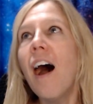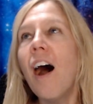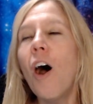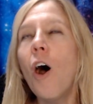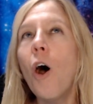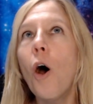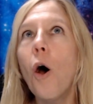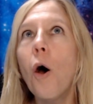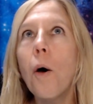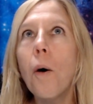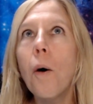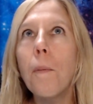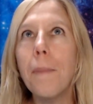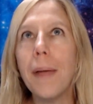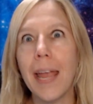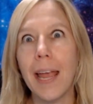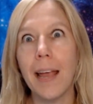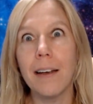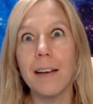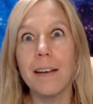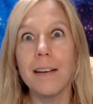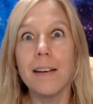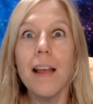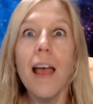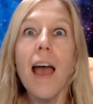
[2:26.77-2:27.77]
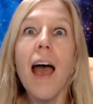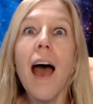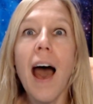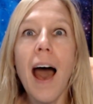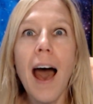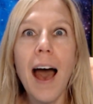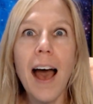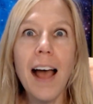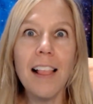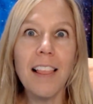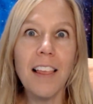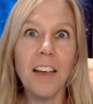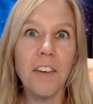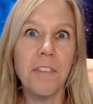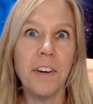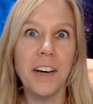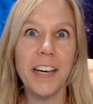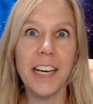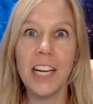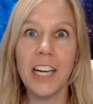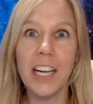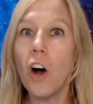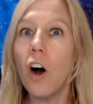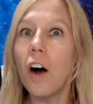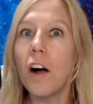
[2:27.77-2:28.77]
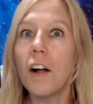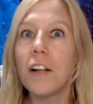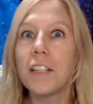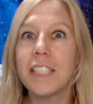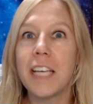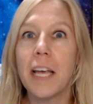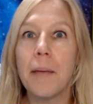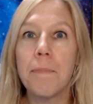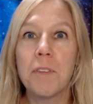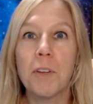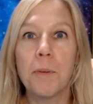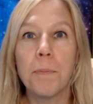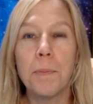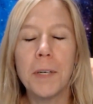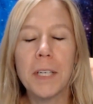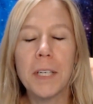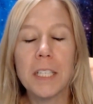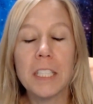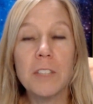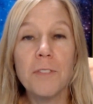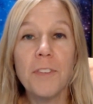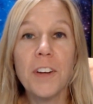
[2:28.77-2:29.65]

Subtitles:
Oh man, I love writing all types of books,